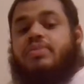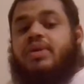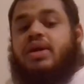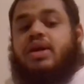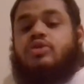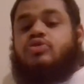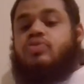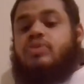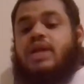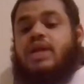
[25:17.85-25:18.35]

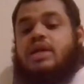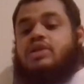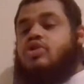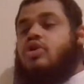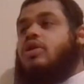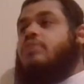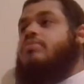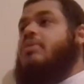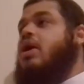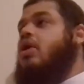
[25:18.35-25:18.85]
because we're not
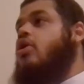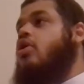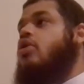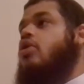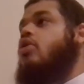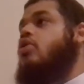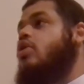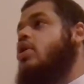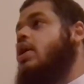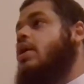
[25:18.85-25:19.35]
talking
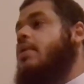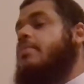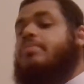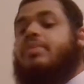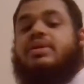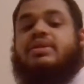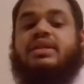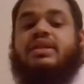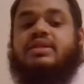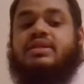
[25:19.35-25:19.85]
about
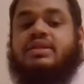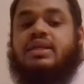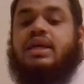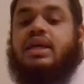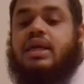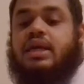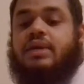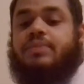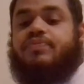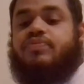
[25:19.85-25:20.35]
but the
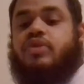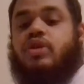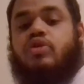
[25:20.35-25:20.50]
team.